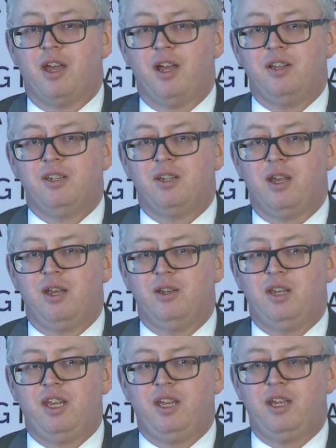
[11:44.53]

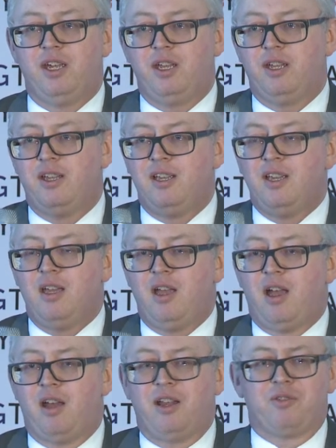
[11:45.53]
And here,
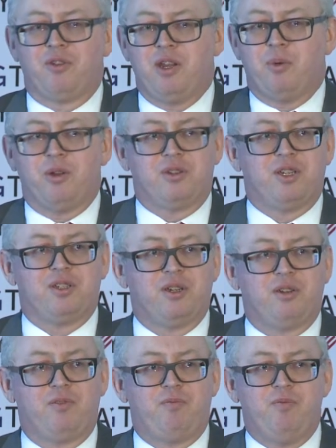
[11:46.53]
and I really want to
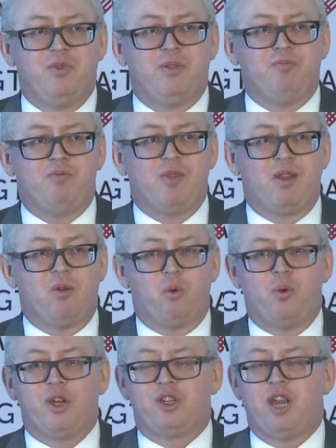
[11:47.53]
sort of
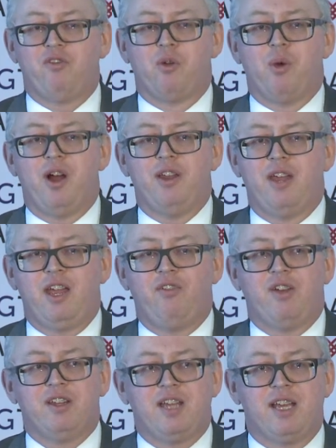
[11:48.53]
wish everyone a
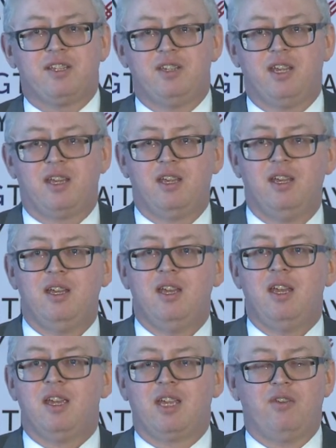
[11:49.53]
fantastic
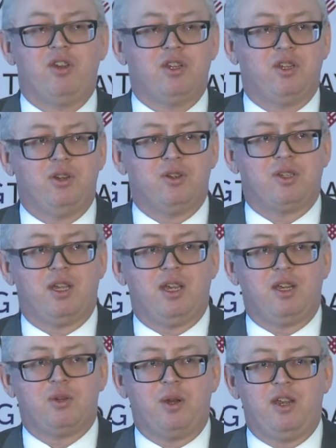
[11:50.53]
Giving
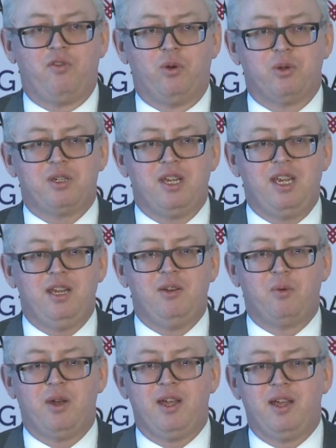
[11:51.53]
Tuesday
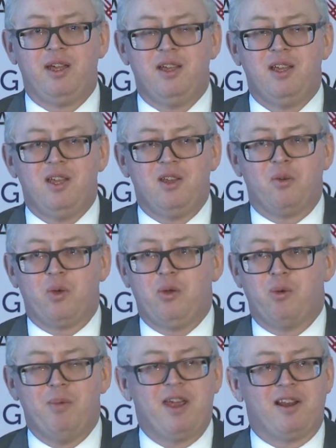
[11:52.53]
2014, where we
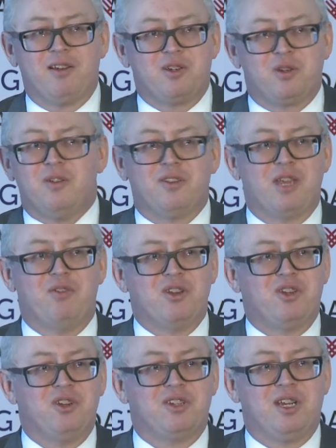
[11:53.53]
will make Giving
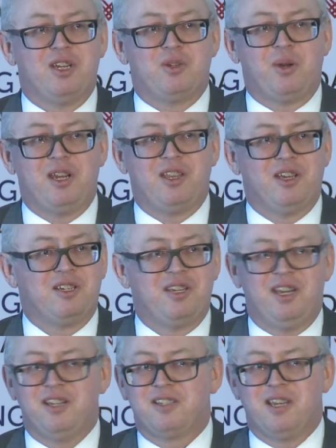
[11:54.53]
Tuesday
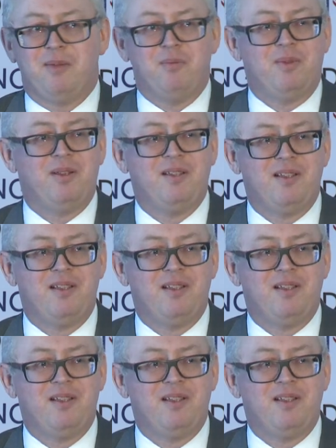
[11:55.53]
2013 seem